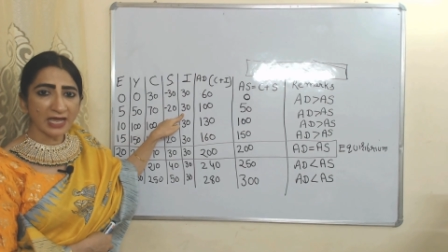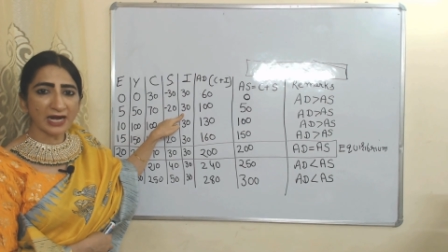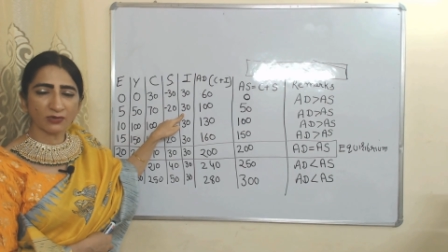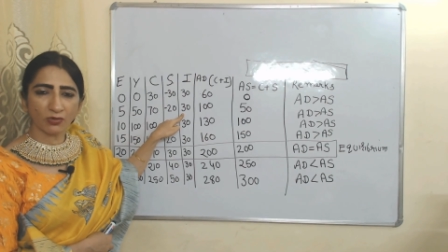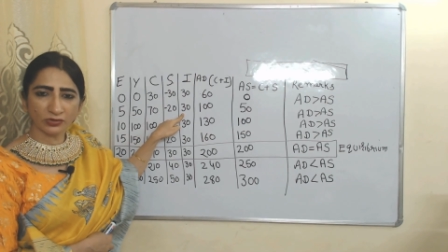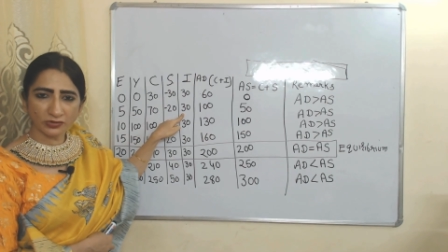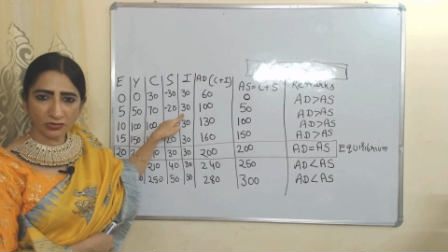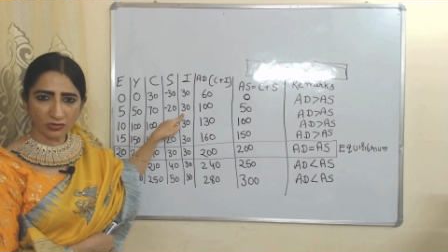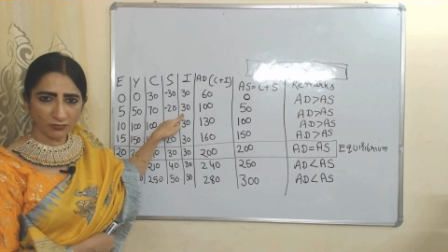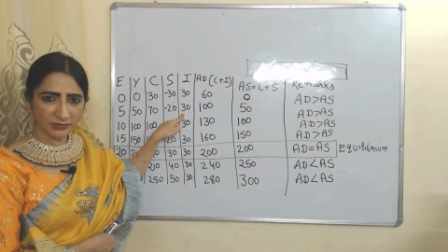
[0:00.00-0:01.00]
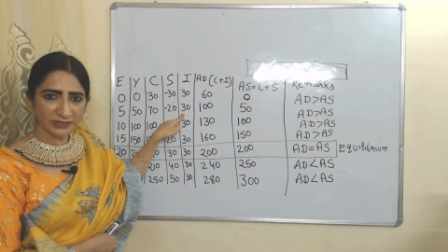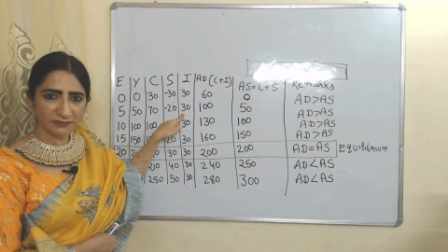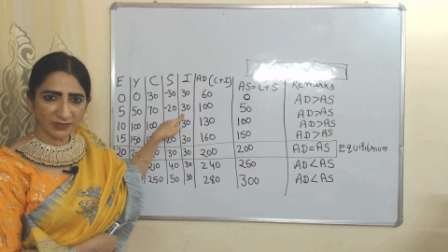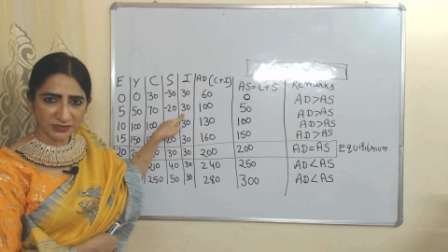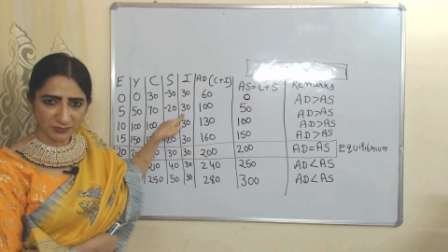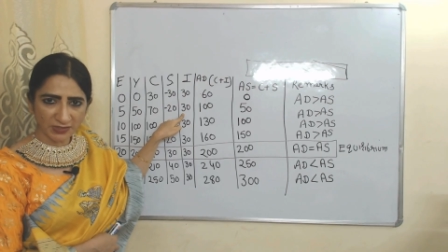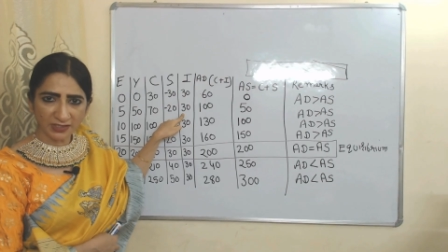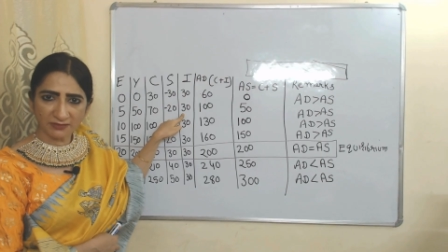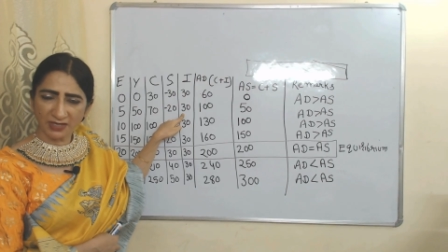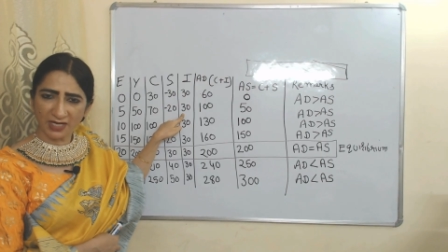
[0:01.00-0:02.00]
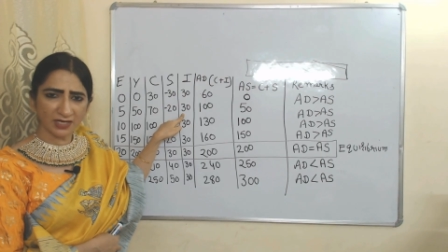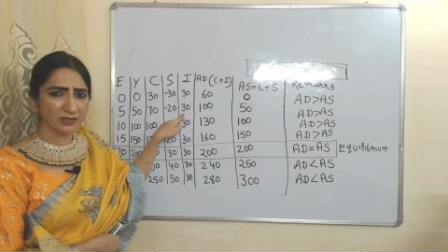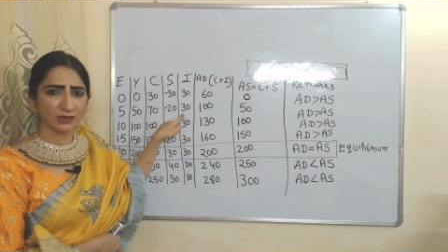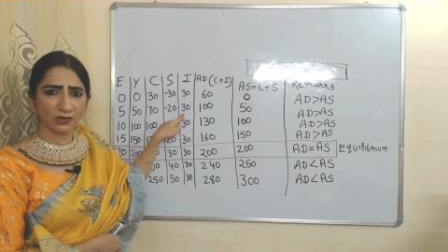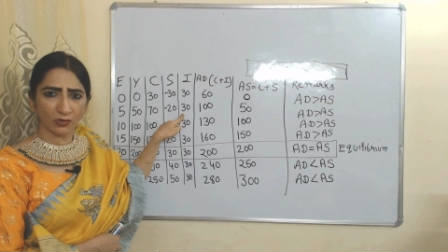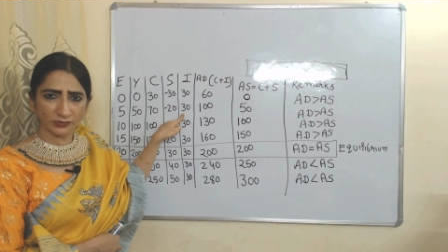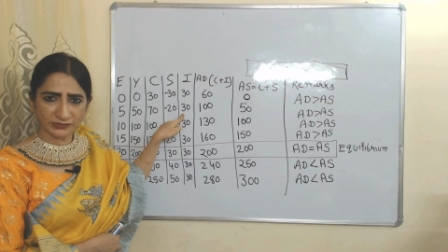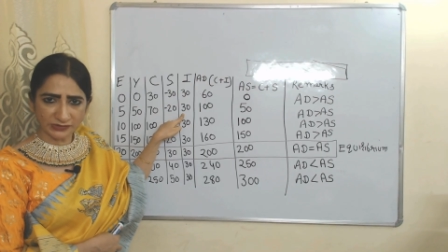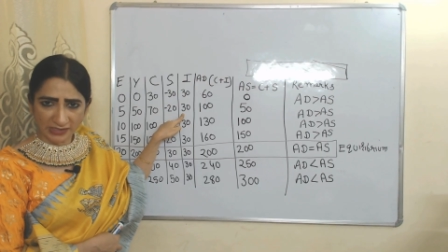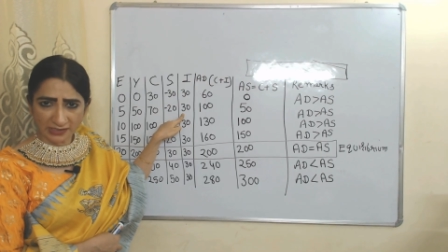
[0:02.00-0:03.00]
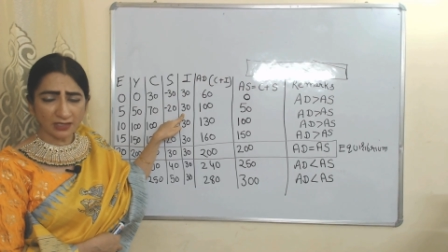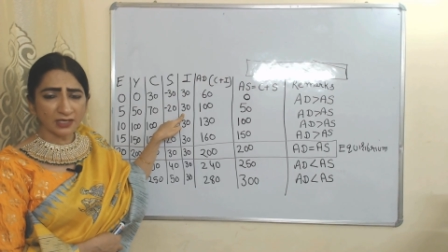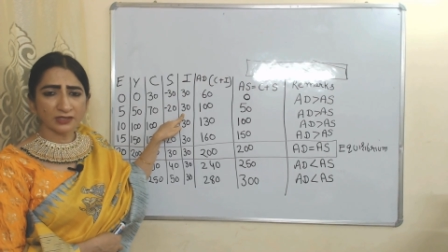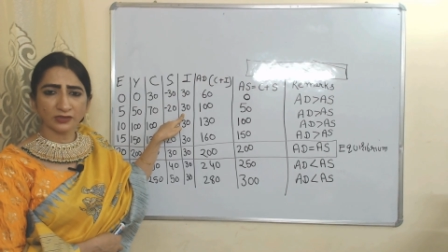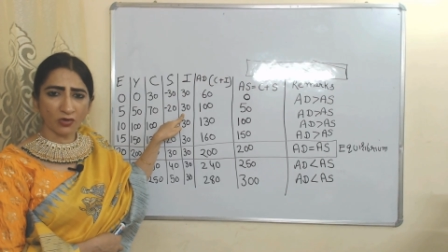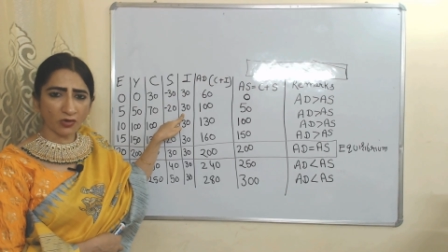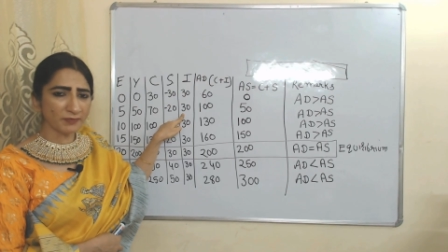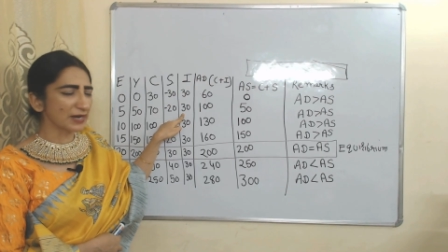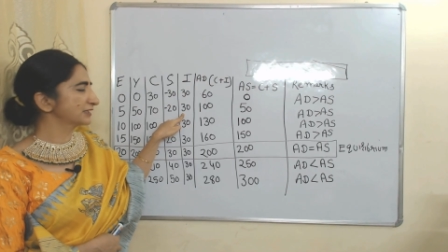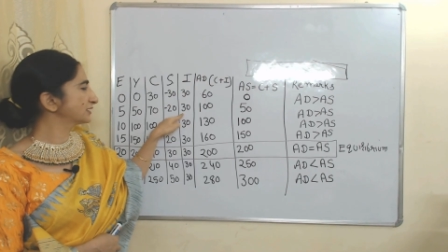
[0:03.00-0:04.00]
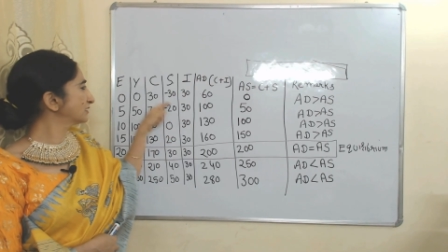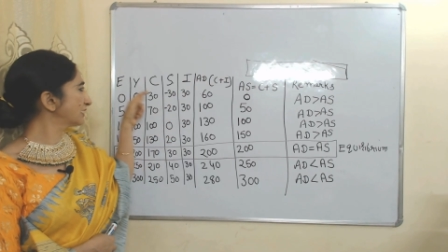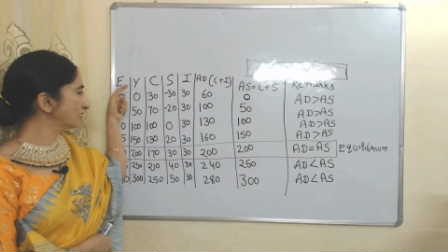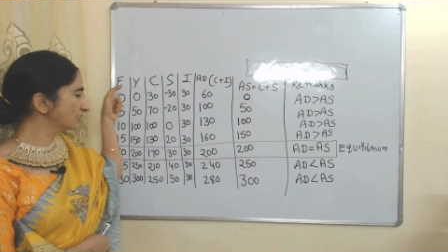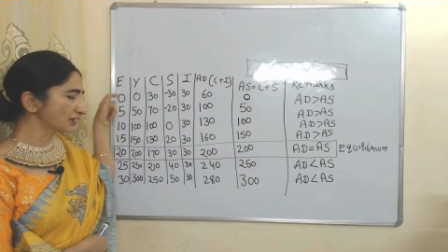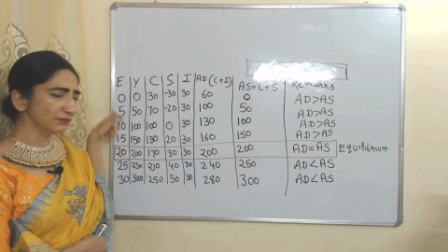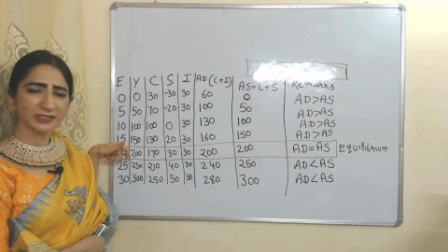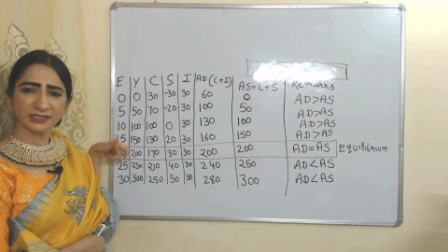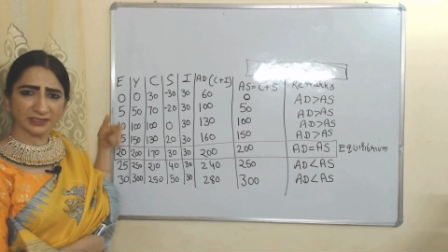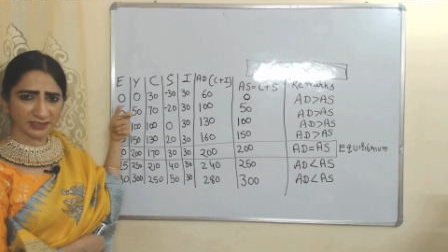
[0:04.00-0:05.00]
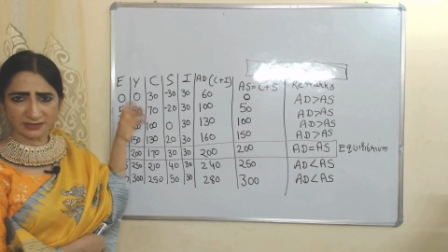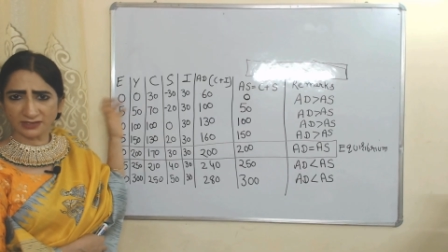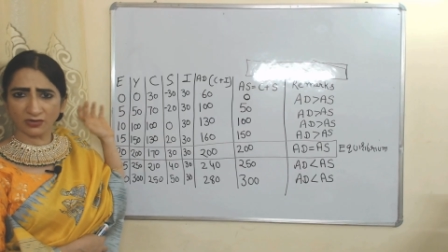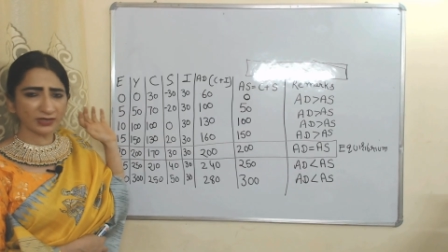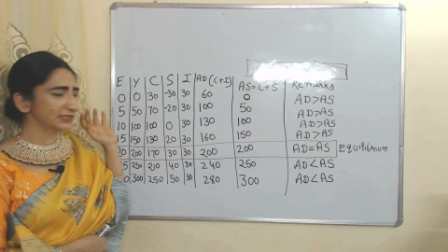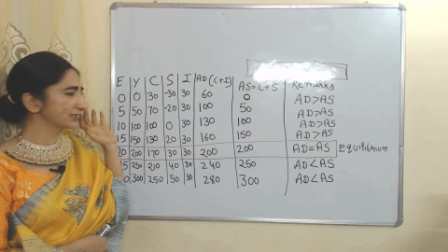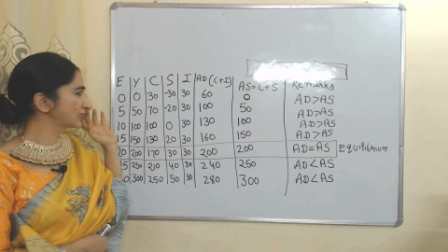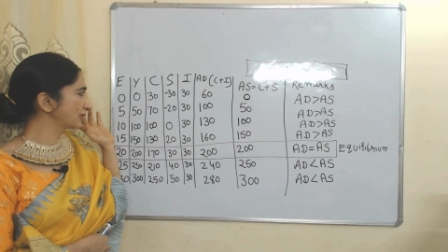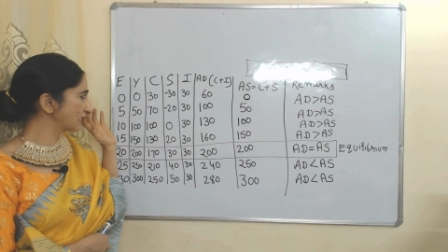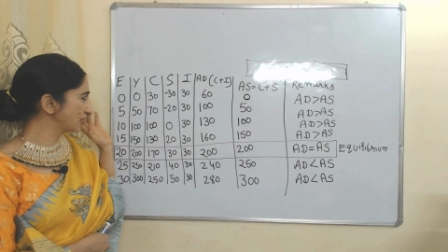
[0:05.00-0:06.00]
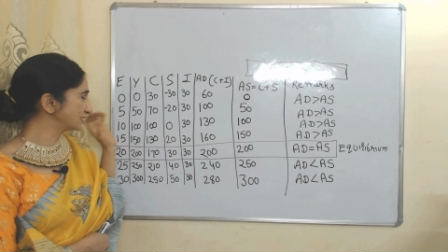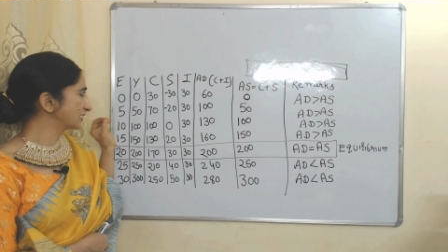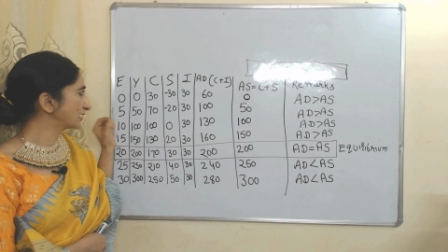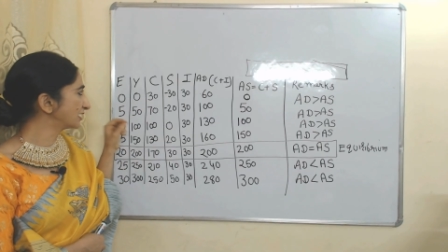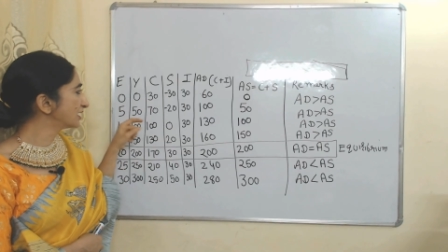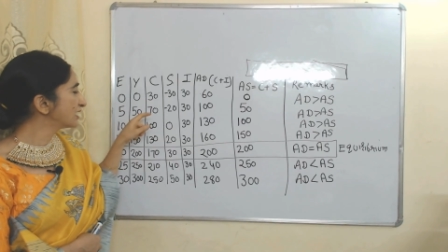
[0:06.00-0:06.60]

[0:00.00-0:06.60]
and autonomous investment remain constant no matter income increasing or decreasing.